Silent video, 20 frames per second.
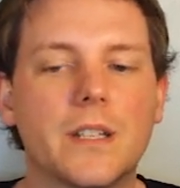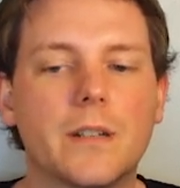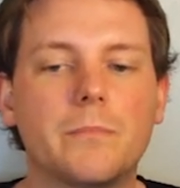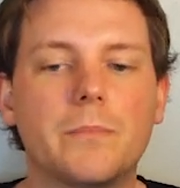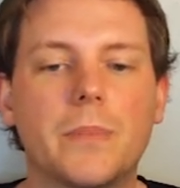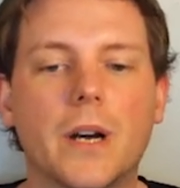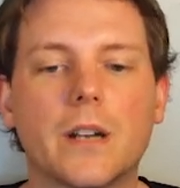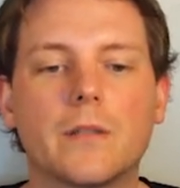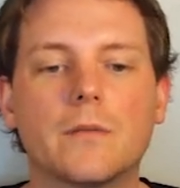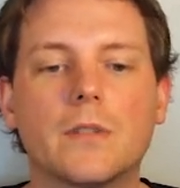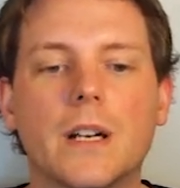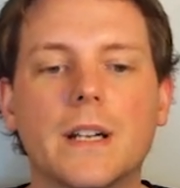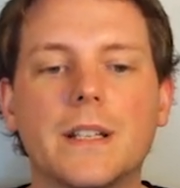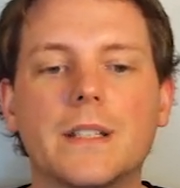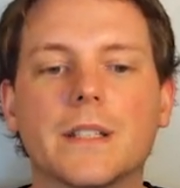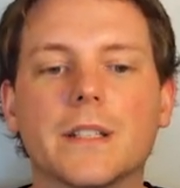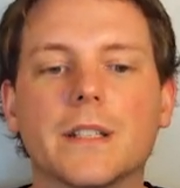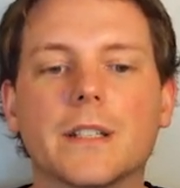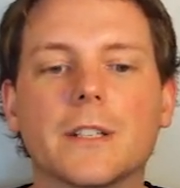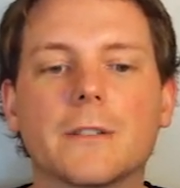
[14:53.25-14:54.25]
by
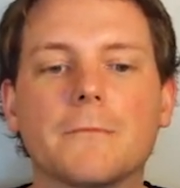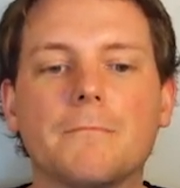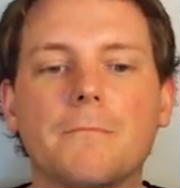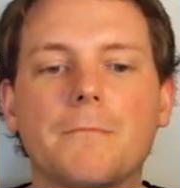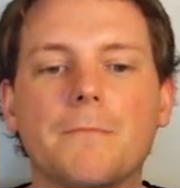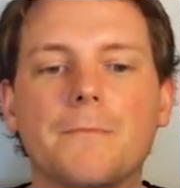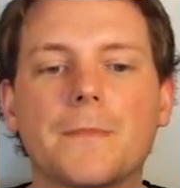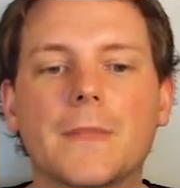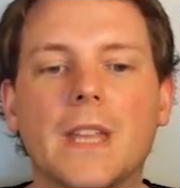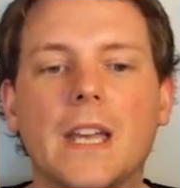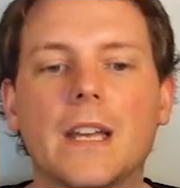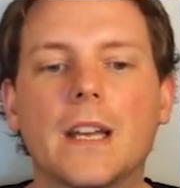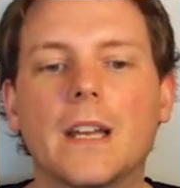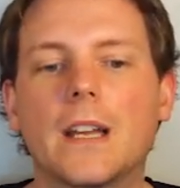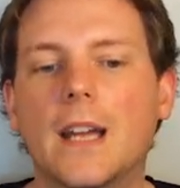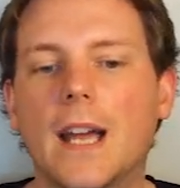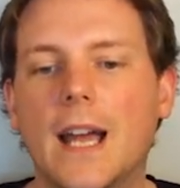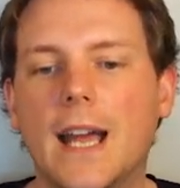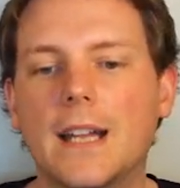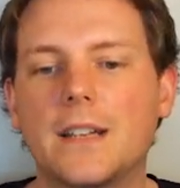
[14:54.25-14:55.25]
rising,
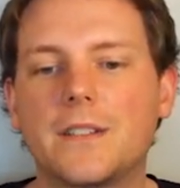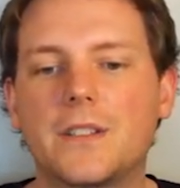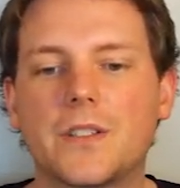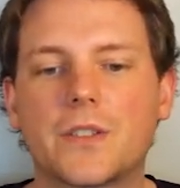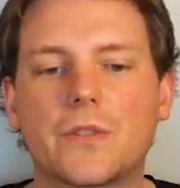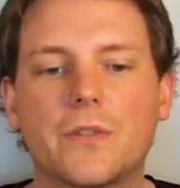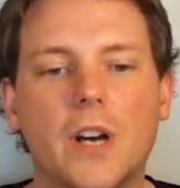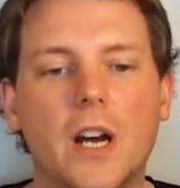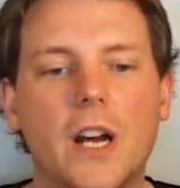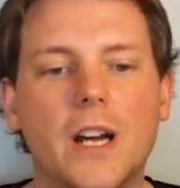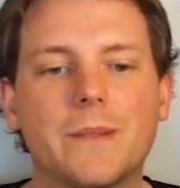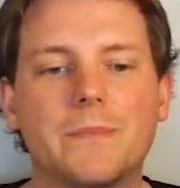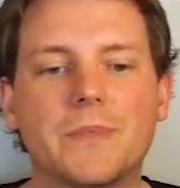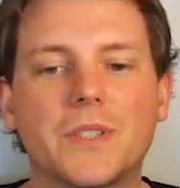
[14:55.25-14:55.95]
and describes